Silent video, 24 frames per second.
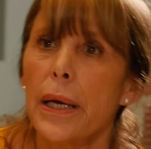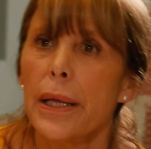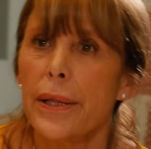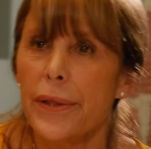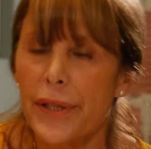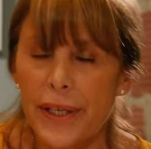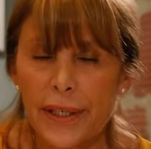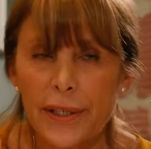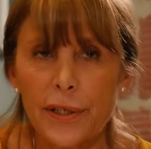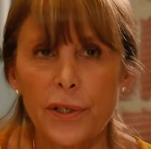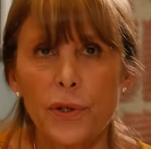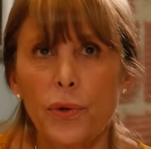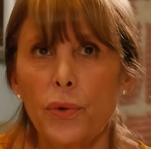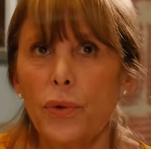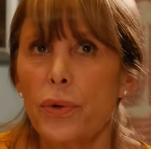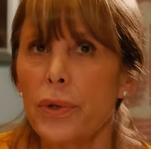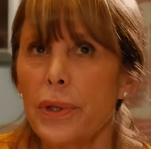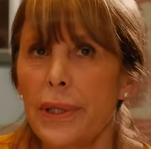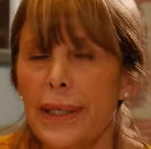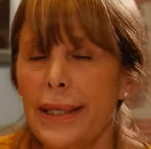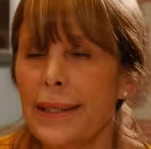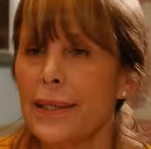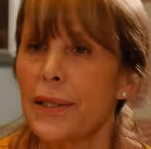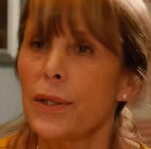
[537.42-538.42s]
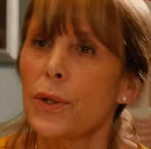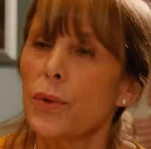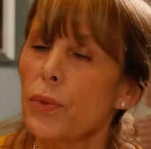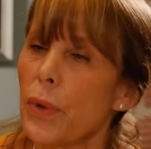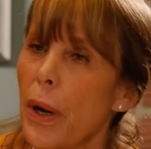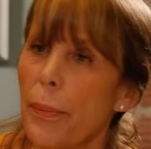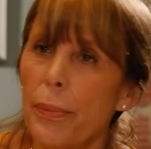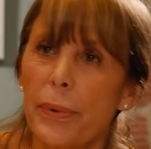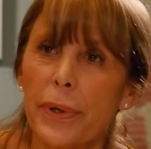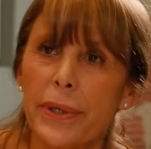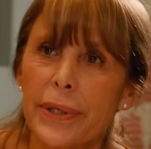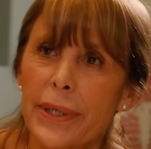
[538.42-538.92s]
this student needs to
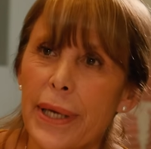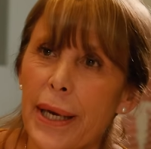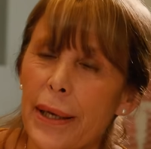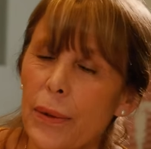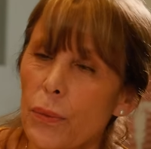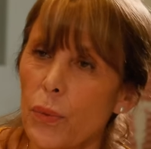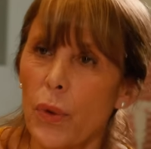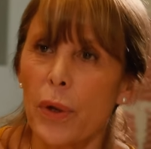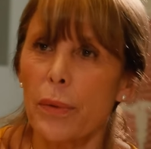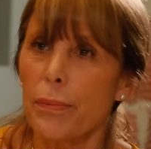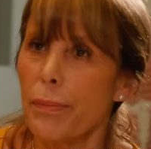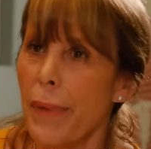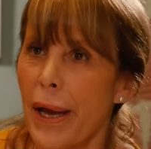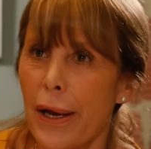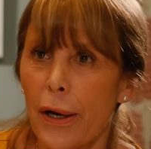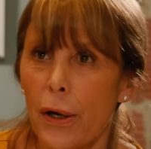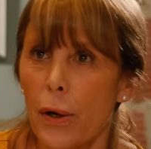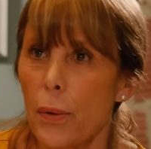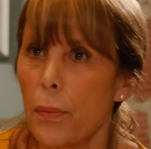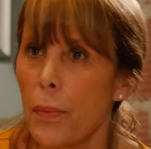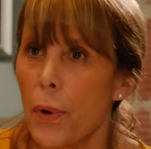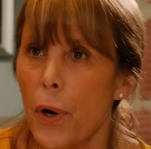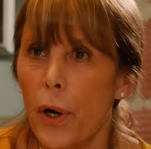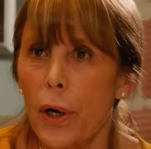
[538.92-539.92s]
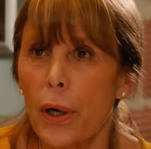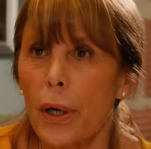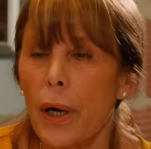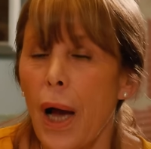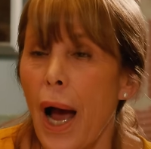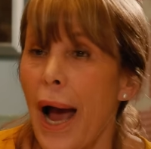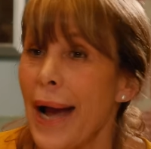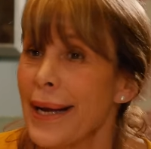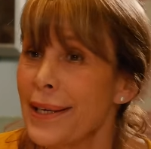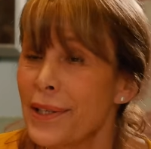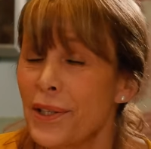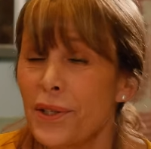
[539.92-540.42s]
represent what Mango Park
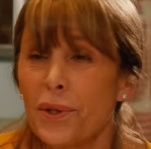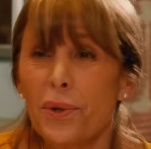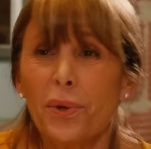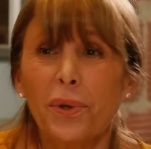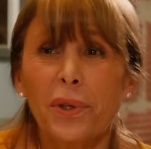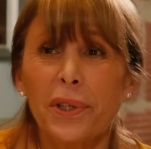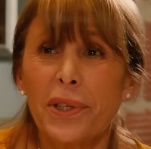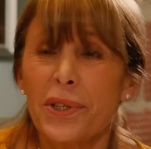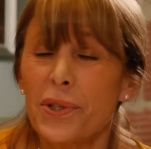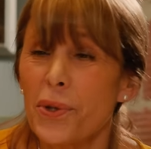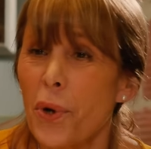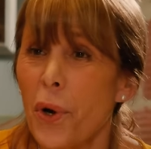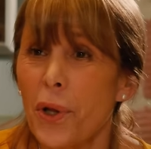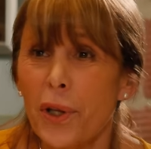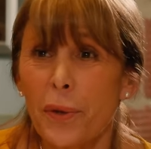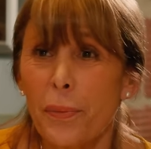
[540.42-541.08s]
High School is all